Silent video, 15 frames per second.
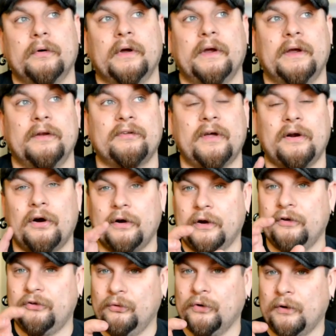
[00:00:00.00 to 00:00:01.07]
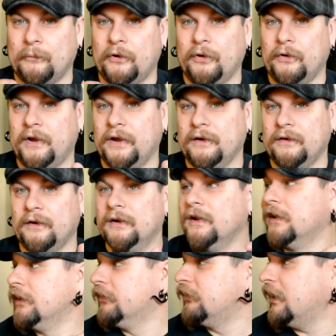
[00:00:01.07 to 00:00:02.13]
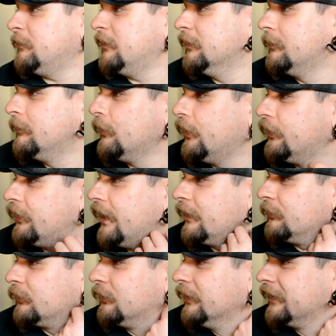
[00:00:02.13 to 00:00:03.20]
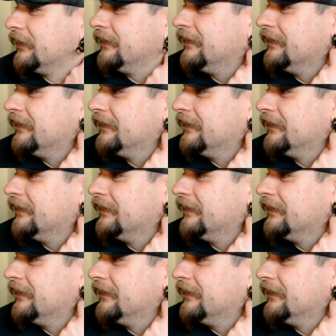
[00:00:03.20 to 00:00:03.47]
Okay, it's kind of hard to do it on my own hand. Here. Jamie, let me borrow your hand real quick.